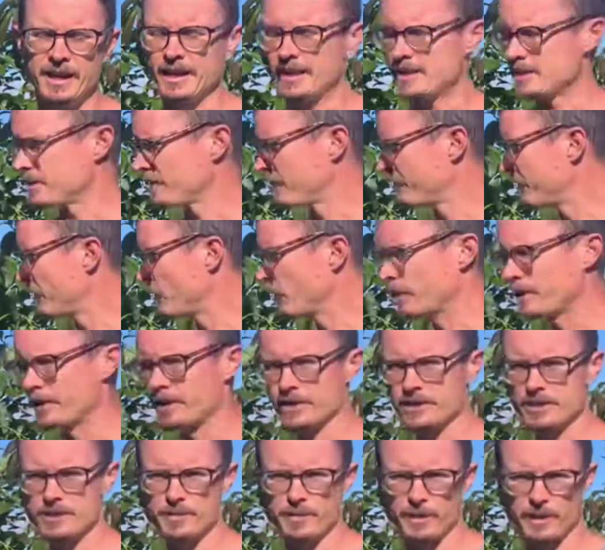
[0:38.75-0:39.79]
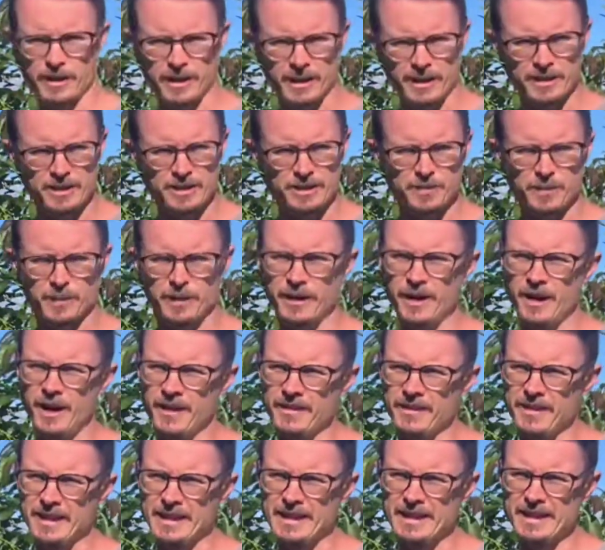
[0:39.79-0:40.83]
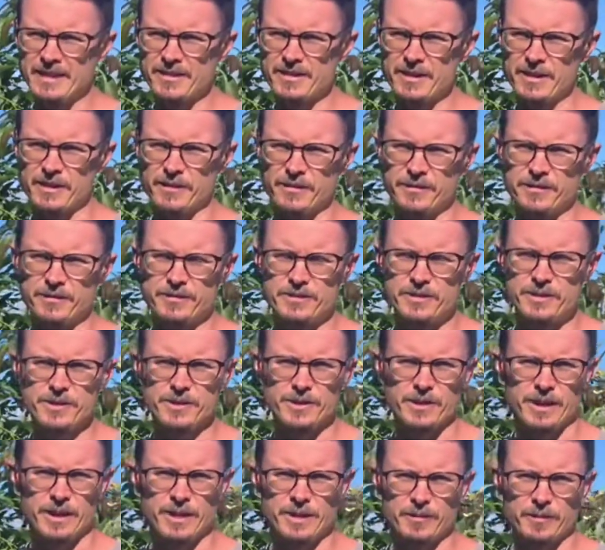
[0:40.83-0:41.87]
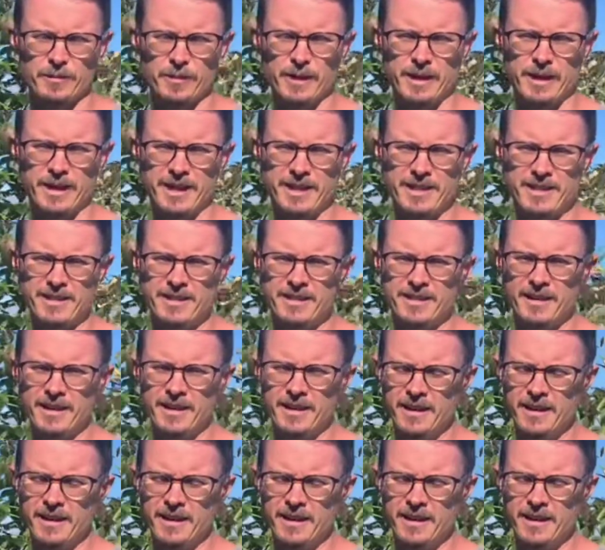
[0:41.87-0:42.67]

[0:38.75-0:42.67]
as a foliar spray to spray on the leaves of trees and plants